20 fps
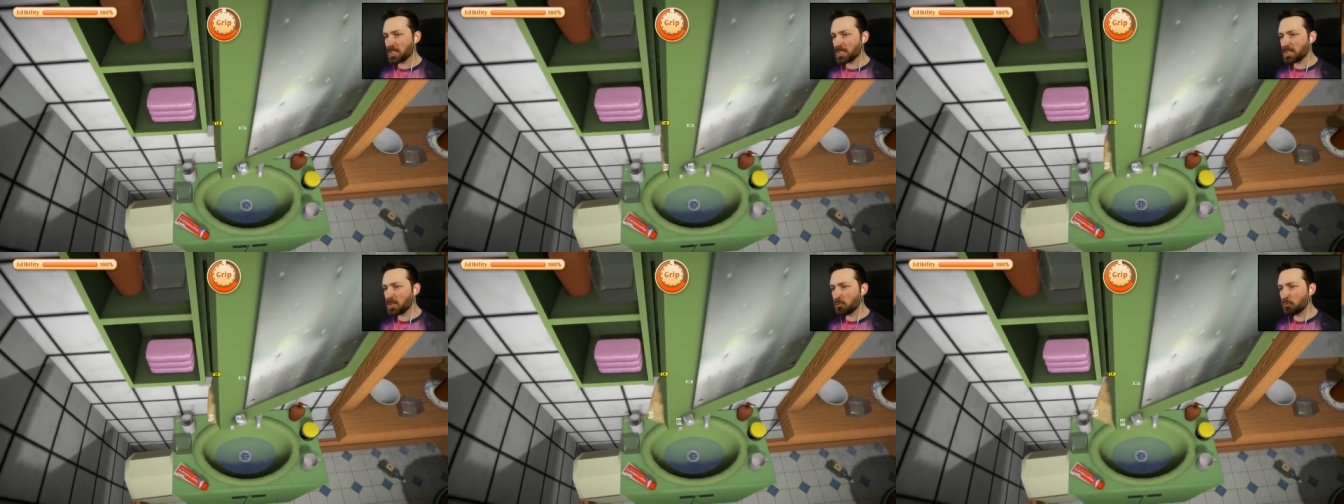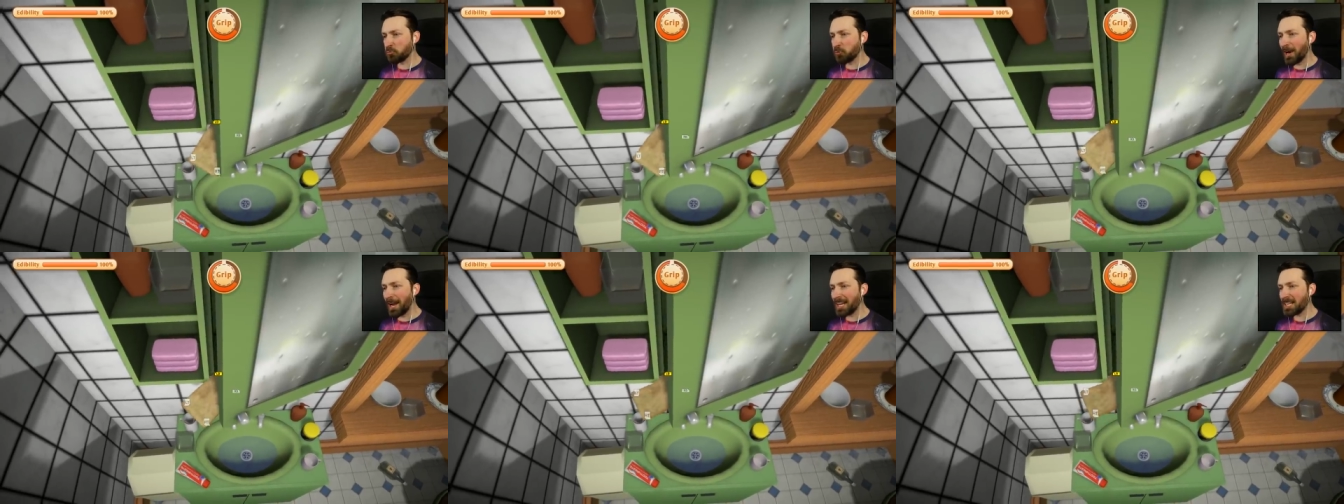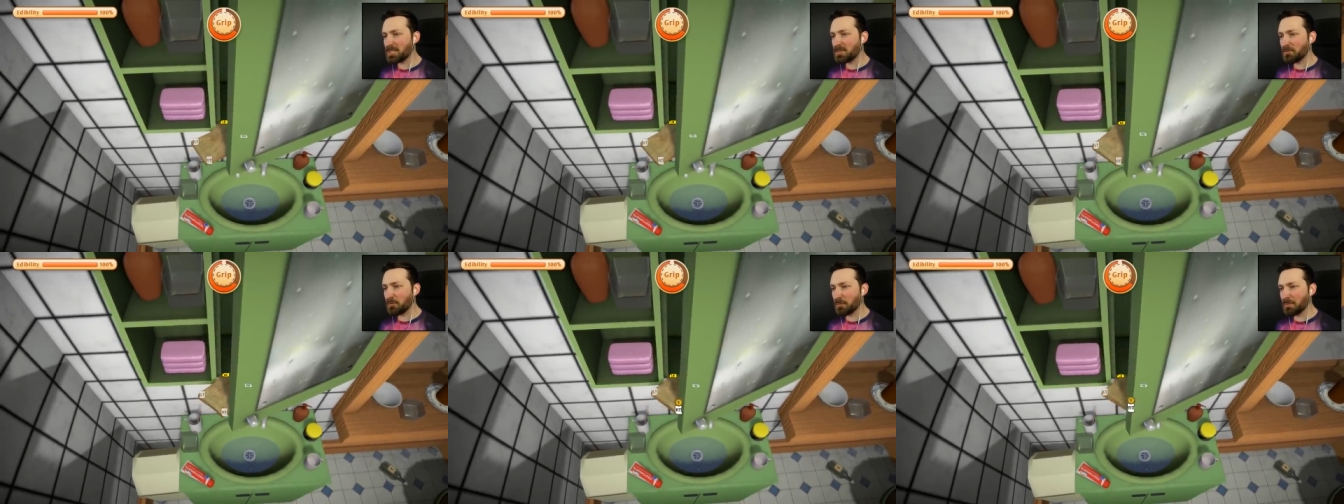It's a
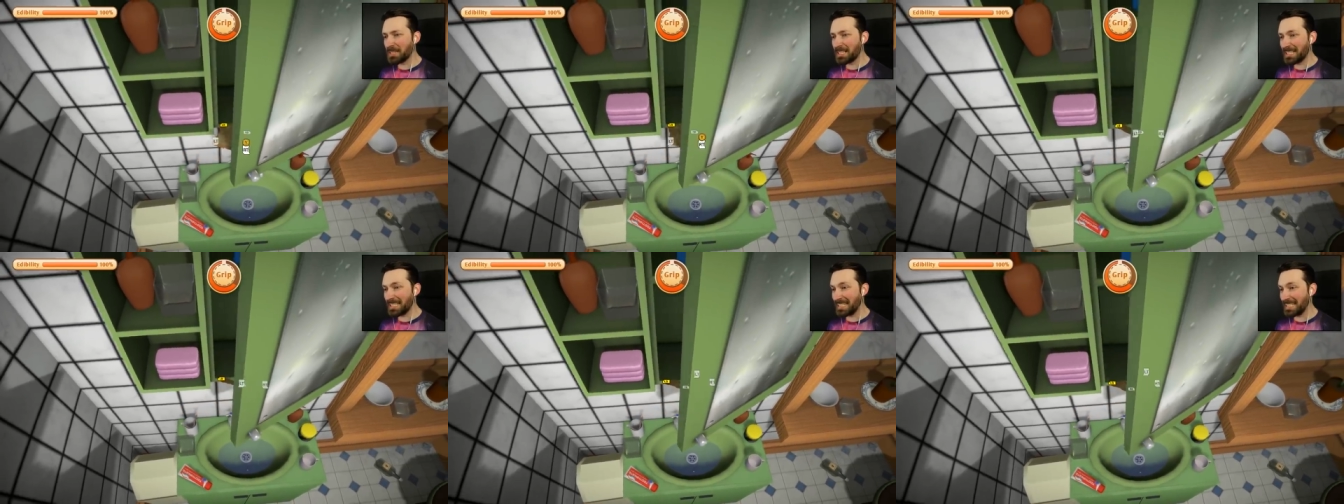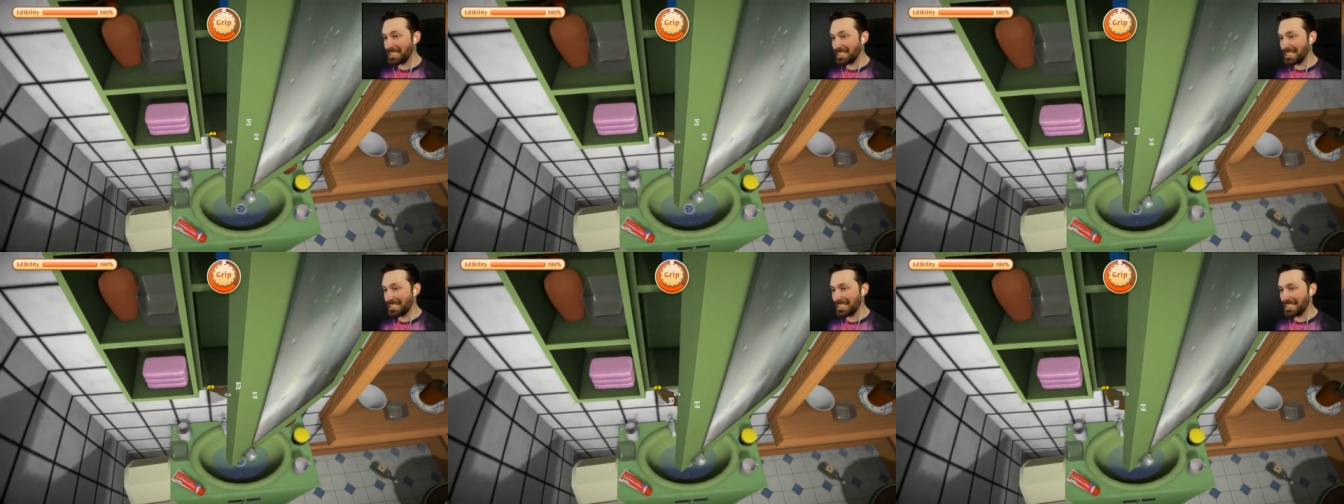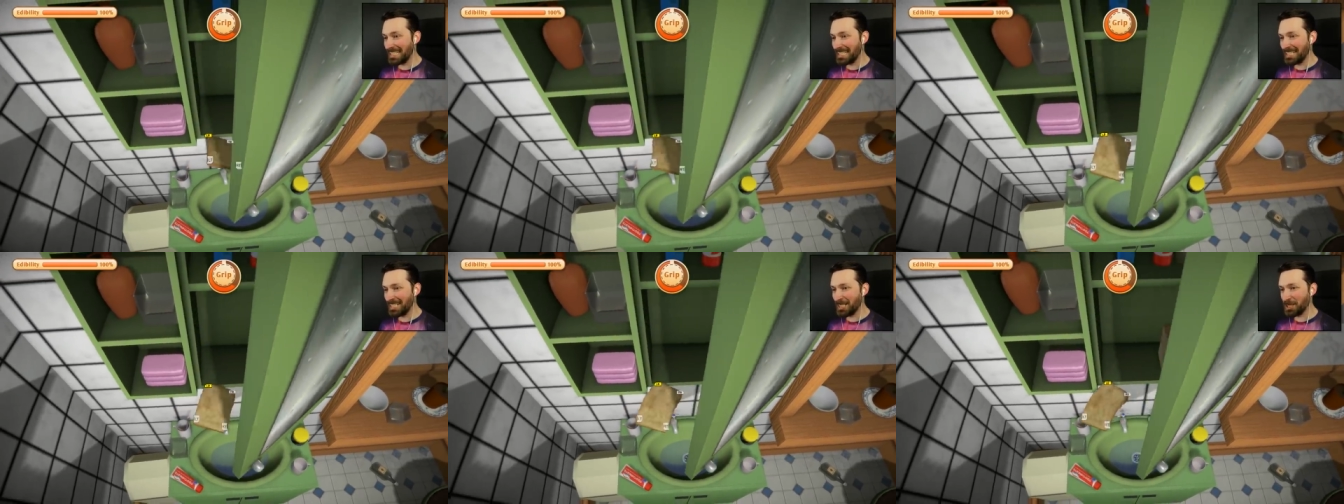race for me to get
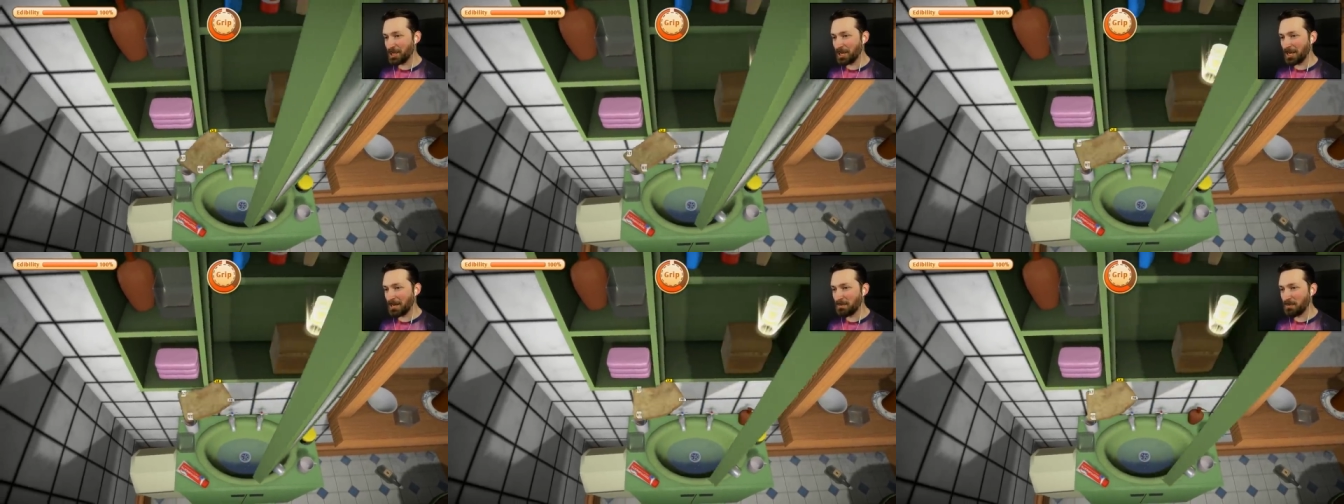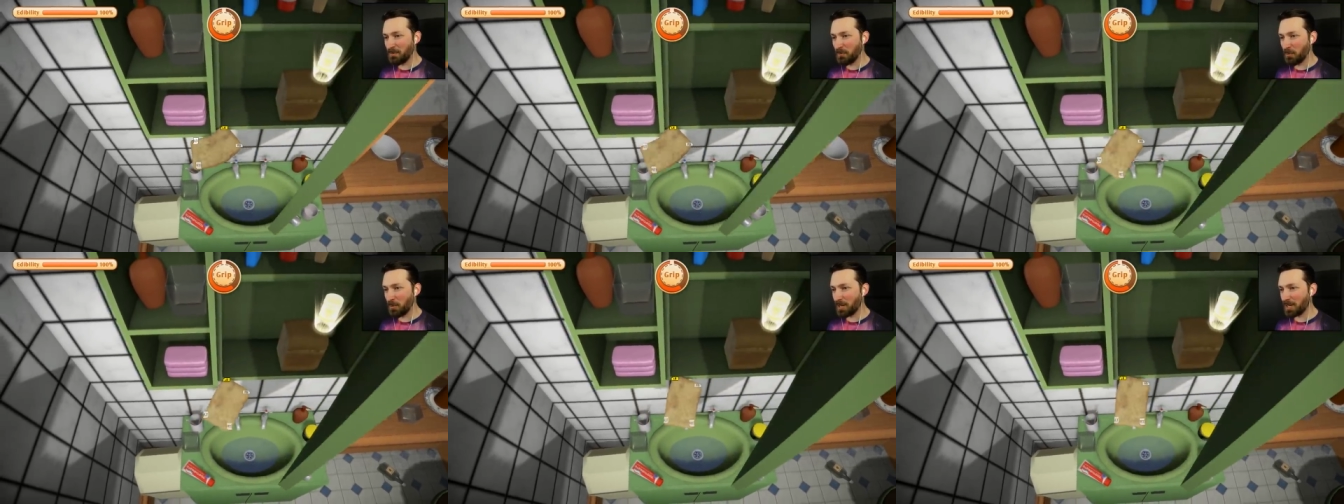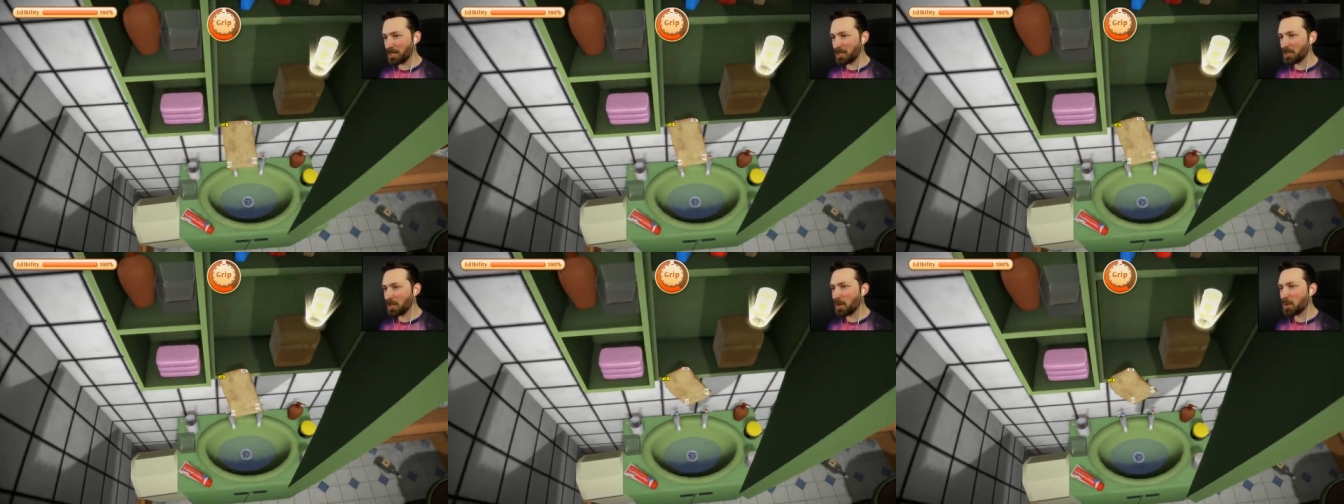anything done before
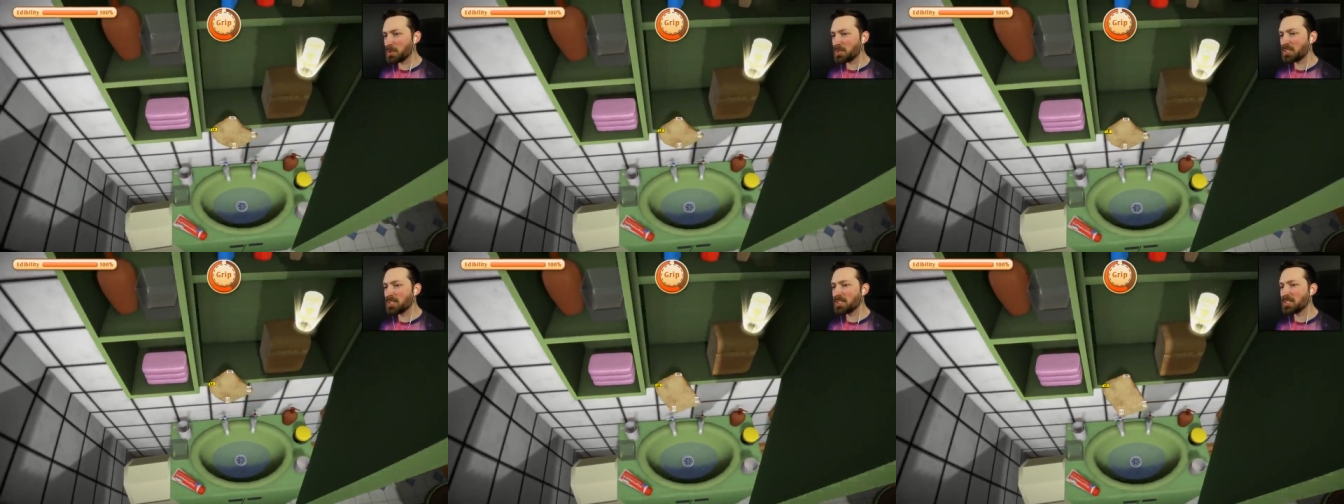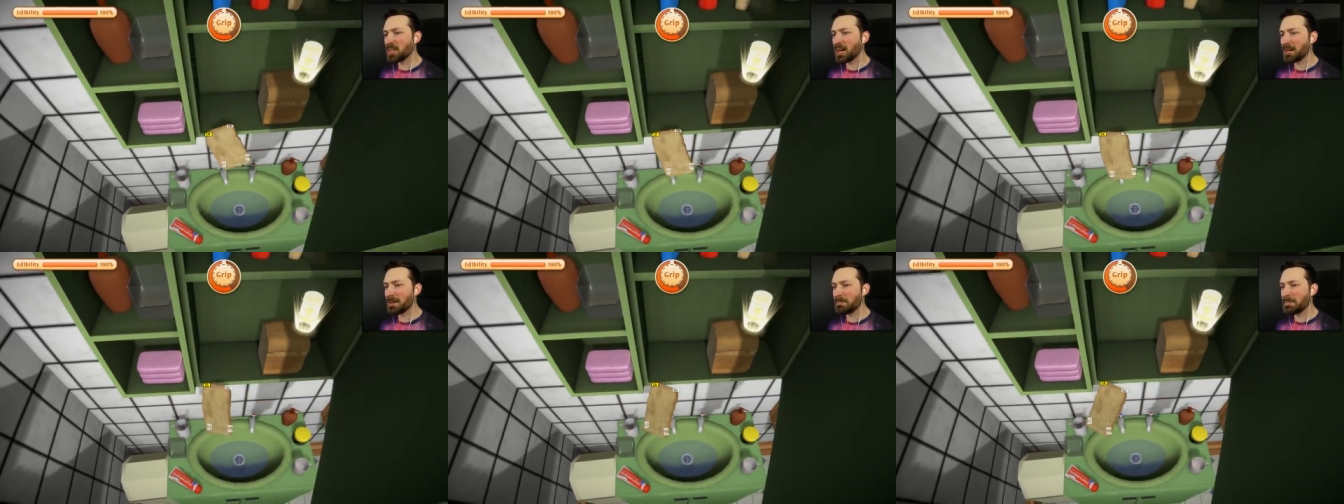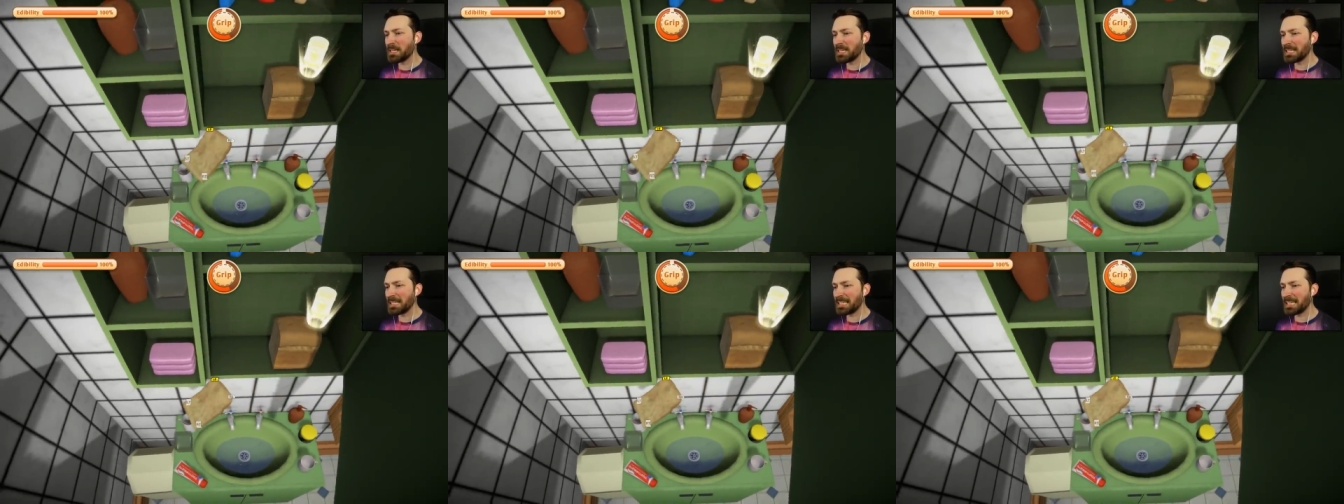it closes on
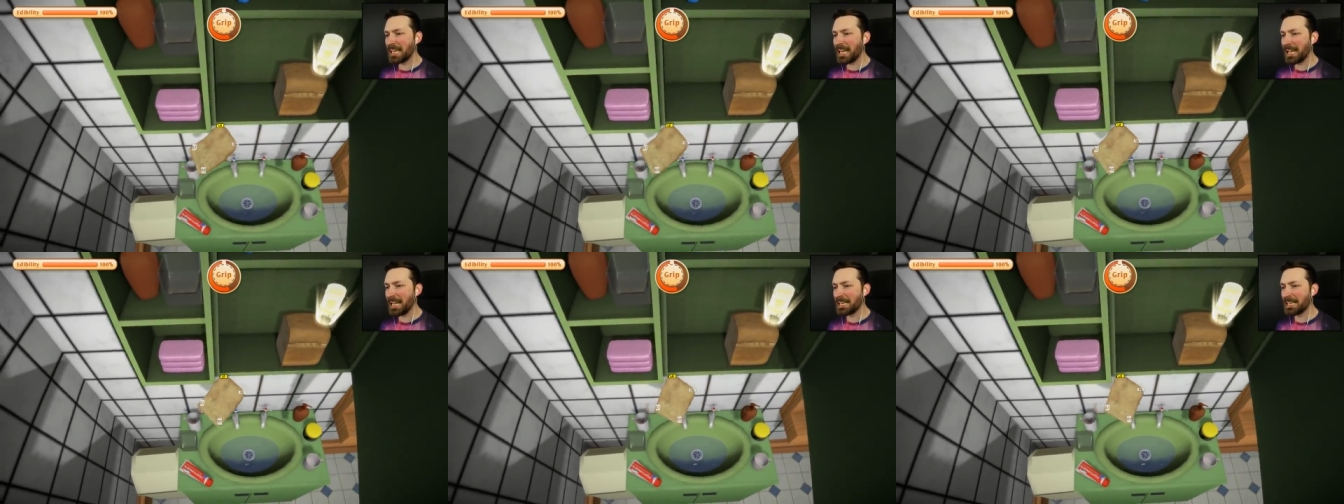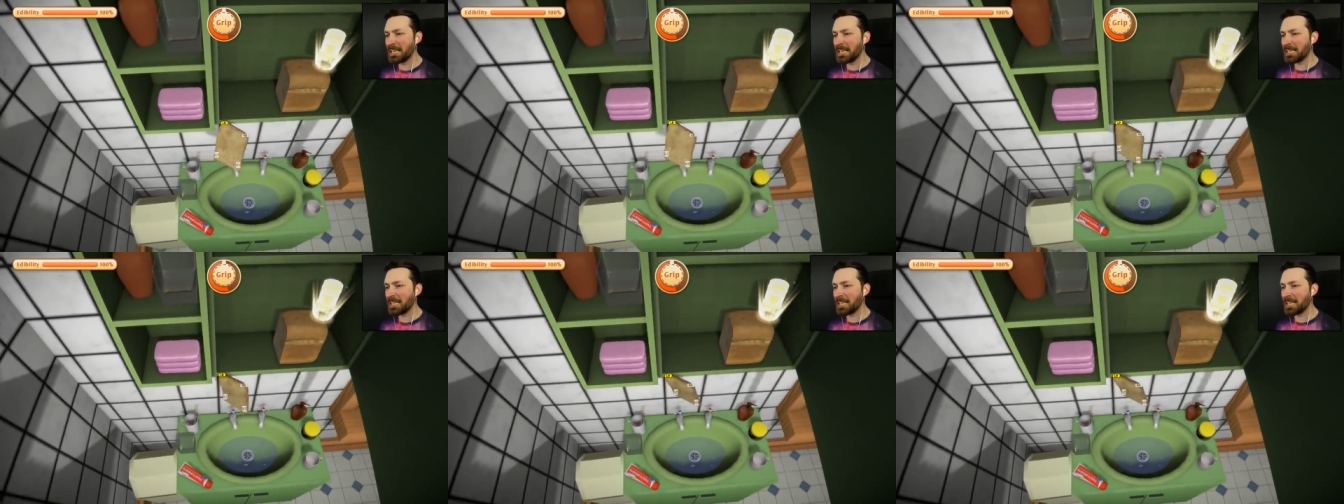me again.